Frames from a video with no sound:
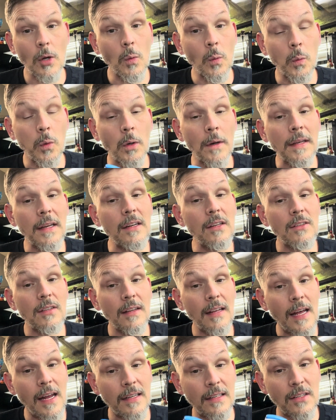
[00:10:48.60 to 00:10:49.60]
We'll get into
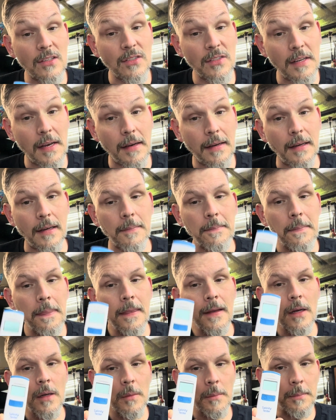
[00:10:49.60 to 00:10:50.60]
that in a second,
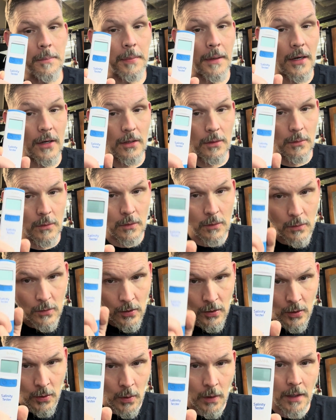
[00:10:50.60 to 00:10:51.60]
but
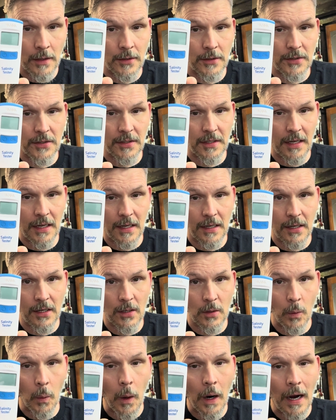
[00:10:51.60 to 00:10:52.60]
you'll understand
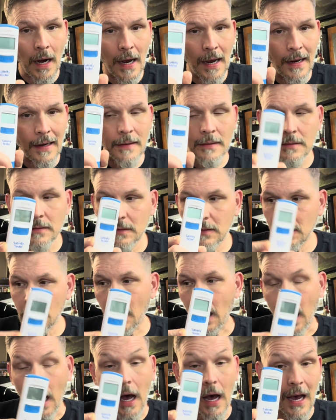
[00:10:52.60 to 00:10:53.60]
here why
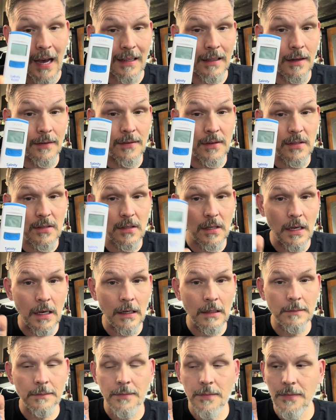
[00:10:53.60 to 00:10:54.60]
I love this
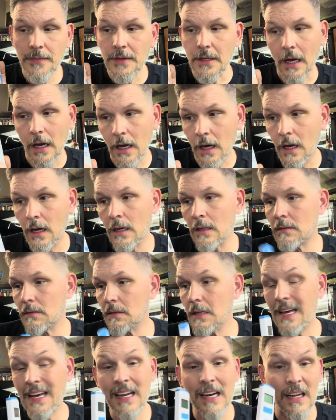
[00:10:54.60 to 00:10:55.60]
thing and
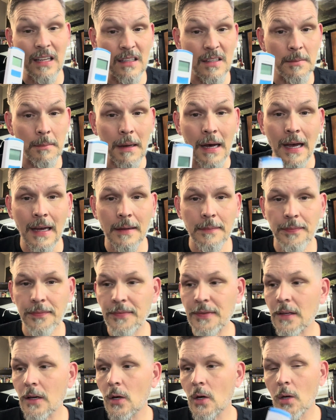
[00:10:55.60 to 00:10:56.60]
I live by it.
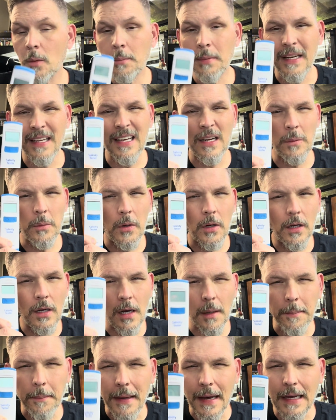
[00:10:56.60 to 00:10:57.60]
But again, we'll
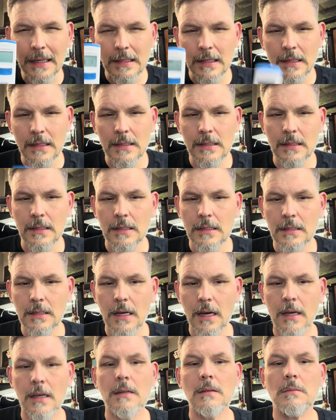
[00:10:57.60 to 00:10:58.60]
come back to this in a
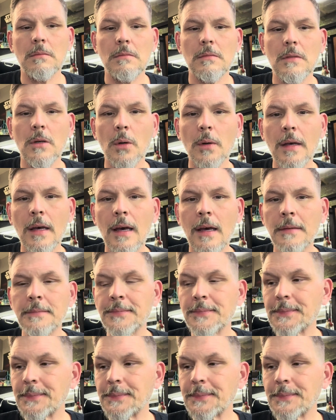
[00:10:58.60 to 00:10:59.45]
second, okay?